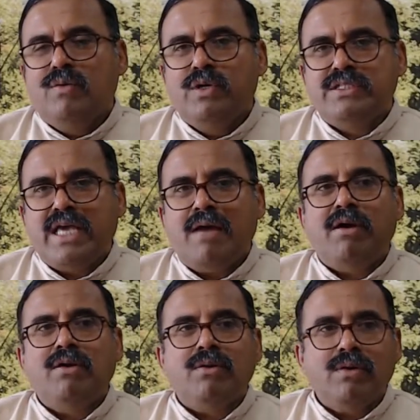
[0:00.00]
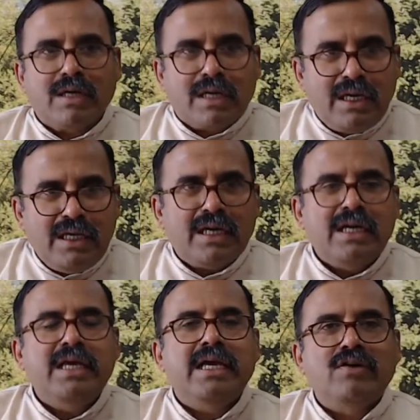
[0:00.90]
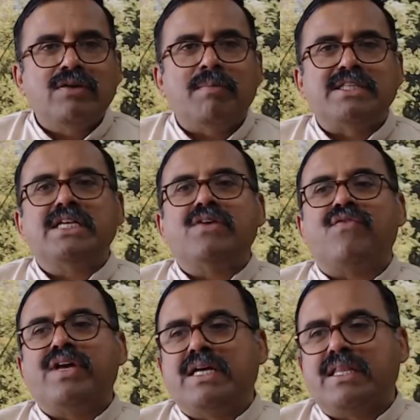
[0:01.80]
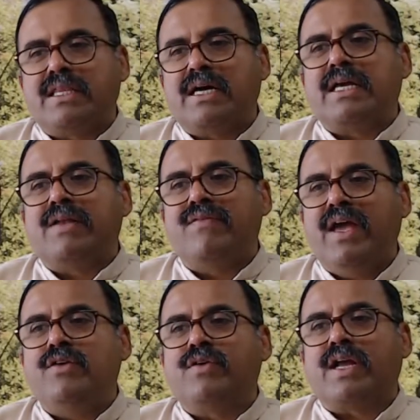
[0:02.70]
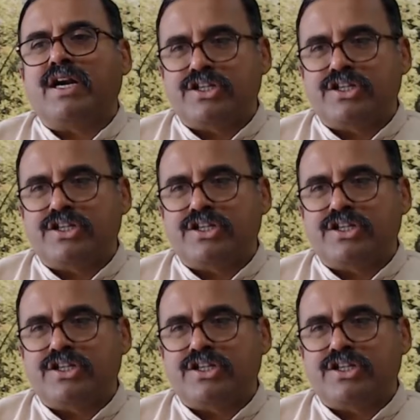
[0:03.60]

who is able to clearly give the message of Vedanta in a way you can